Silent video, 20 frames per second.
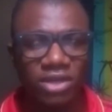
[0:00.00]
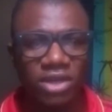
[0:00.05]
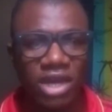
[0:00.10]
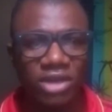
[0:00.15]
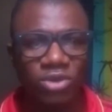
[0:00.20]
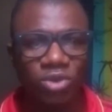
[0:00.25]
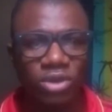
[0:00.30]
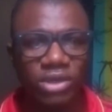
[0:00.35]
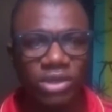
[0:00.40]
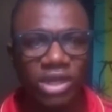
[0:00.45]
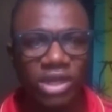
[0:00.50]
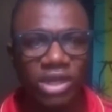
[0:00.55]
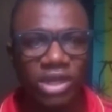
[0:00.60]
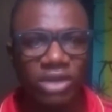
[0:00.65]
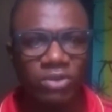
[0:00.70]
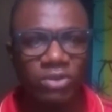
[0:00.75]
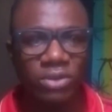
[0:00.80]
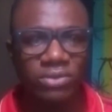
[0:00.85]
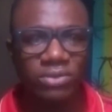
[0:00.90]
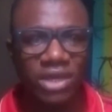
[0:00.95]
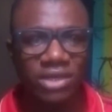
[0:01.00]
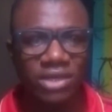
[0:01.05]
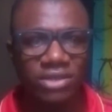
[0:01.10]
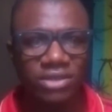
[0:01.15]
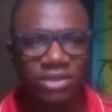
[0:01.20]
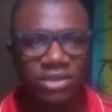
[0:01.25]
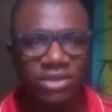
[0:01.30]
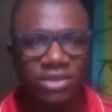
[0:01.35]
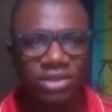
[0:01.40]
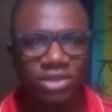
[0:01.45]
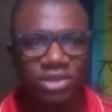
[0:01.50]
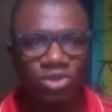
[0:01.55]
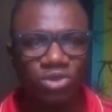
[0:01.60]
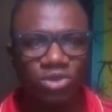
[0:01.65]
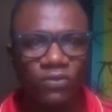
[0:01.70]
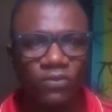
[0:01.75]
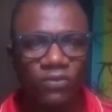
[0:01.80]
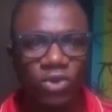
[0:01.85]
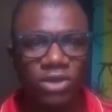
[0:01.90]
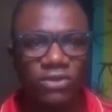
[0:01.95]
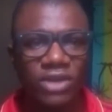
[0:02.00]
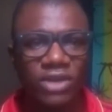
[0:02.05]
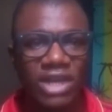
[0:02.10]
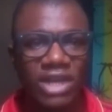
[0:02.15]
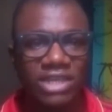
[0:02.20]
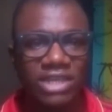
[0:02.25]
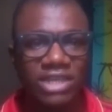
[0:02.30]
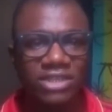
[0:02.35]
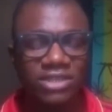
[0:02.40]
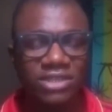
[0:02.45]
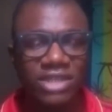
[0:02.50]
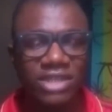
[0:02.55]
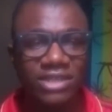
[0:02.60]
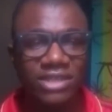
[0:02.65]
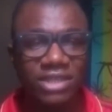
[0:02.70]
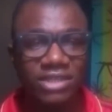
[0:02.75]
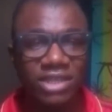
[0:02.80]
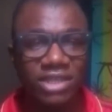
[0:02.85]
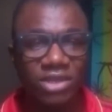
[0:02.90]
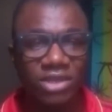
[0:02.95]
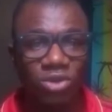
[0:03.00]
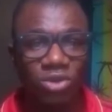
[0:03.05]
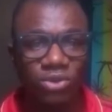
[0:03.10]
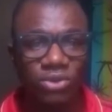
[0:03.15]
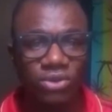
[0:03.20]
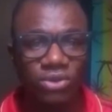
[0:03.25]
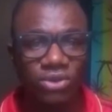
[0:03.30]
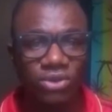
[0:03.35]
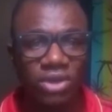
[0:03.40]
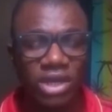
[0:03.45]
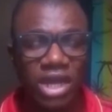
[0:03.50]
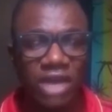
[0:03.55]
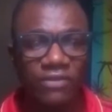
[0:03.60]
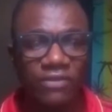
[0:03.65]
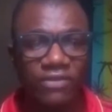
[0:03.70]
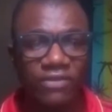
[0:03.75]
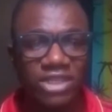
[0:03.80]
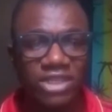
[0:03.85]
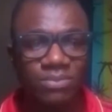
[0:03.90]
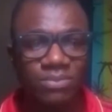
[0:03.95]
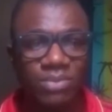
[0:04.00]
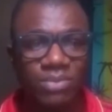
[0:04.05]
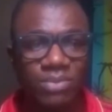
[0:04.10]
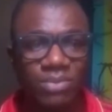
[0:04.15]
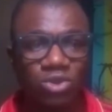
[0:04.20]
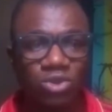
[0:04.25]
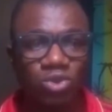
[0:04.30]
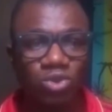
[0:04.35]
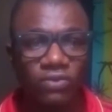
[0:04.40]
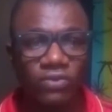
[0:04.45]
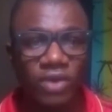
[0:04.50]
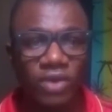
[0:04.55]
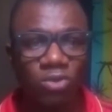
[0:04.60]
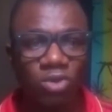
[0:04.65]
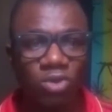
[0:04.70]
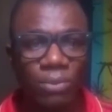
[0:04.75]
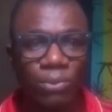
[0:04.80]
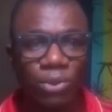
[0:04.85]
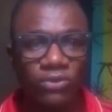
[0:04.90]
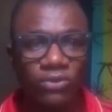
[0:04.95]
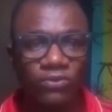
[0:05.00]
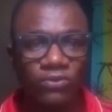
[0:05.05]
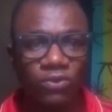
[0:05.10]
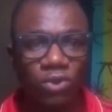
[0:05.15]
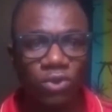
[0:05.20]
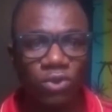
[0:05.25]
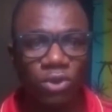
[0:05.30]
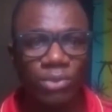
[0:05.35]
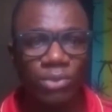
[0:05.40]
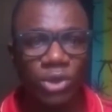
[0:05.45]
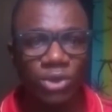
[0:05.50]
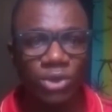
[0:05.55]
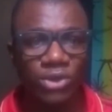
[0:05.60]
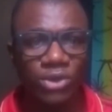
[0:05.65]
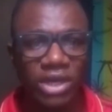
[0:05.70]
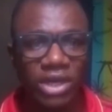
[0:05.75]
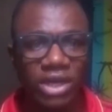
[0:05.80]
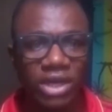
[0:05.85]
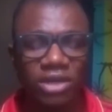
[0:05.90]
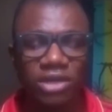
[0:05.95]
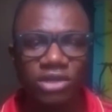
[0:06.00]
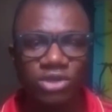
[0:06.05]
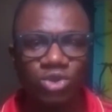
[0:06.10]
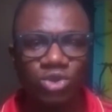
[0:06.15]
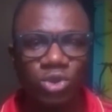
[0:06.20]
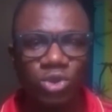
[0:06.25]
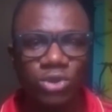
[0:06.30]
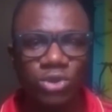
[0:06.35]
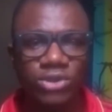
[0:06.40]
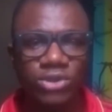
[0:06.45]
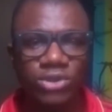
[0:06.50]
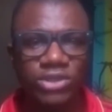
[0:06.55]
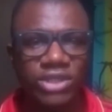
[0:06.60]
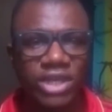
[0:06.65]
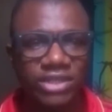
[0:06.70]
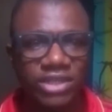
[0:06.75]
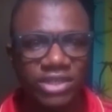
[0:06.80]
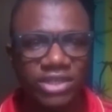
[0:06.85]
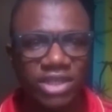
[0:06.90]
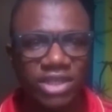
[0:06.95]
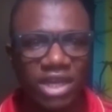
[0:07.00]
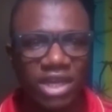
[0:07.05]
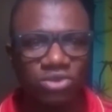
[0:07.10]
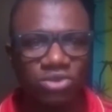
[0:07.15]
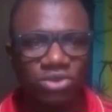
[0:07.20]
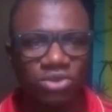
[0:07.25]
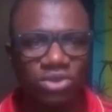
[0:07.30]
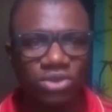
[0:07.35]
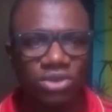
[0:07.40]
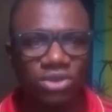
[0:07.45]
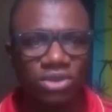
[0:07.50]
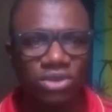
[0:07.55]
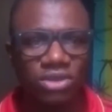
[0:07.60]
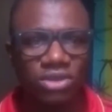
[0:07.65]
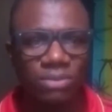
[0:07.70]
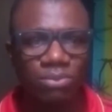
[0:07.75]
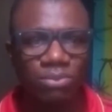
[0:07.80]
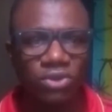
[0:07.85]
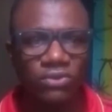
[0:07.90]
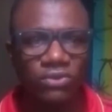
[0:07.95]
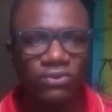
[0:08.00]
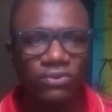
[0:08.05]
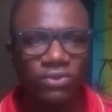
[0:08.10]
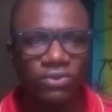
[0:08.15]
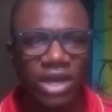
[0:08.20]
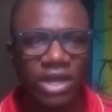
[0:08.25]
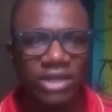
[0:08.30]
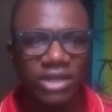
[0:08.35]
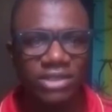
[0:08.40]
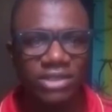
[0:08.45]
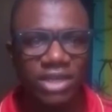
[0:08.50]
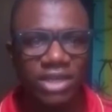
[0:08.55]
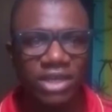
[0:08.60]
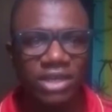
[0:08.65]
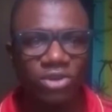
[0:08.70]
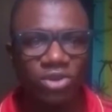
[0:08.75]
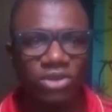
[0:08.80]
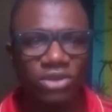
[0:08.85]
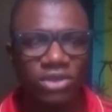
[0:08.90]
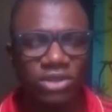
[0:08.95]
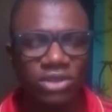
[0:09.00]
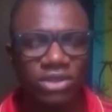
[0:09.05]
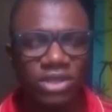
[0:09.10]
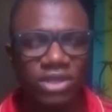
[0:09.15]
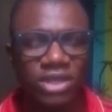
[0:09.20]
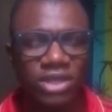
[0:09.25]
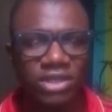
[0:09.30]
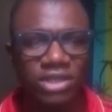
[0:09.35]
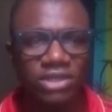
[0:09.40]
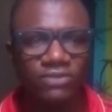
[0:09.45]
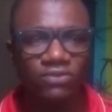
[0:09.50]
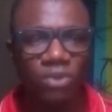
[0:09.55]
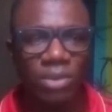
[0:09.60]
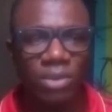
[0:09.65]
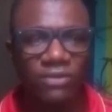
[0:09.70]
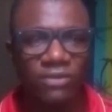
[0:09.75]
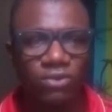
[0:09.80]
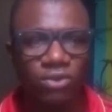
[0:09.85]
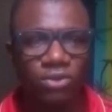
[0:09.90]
and other websites. So for the last 30 days alone, I've spent over 1.4 million. So check this out, the proof, as I recorded it from my